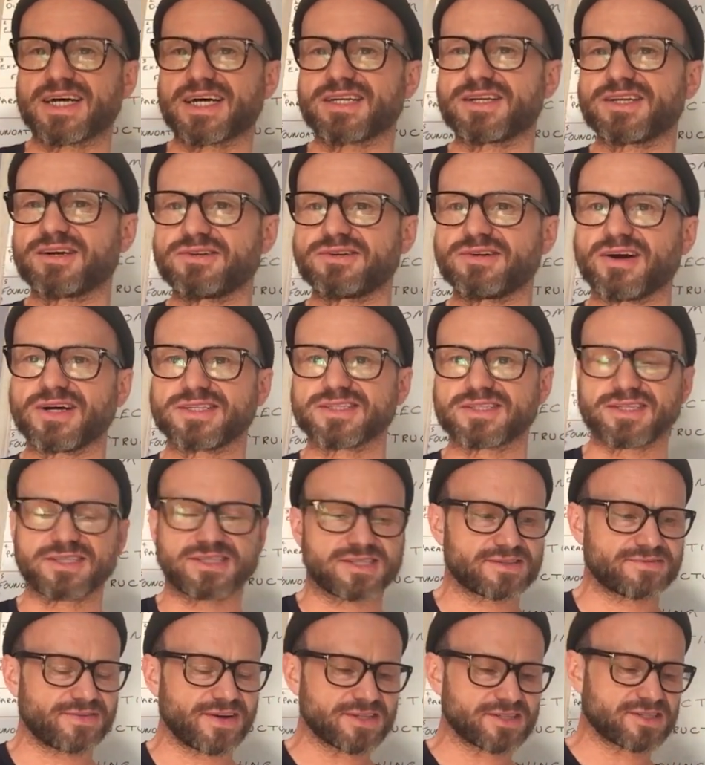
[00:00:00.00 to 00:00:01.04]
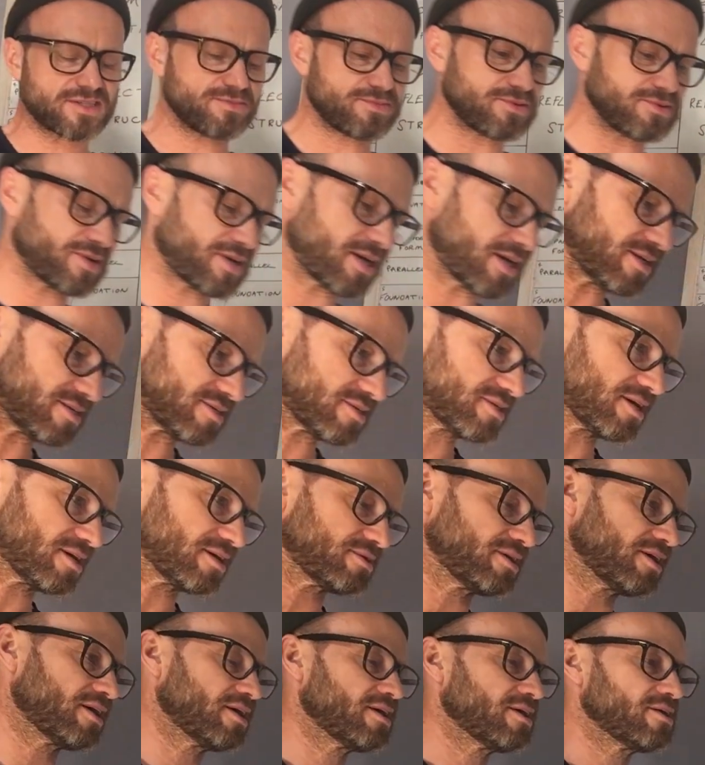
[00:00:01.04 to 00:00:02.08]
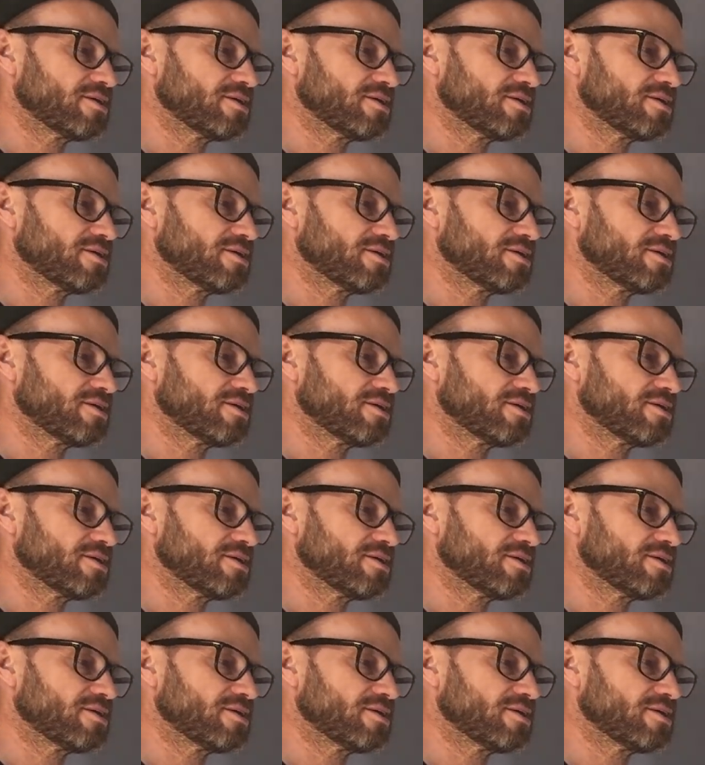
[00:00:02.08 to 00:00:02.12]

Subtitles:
and I know 90s is fashionable again, so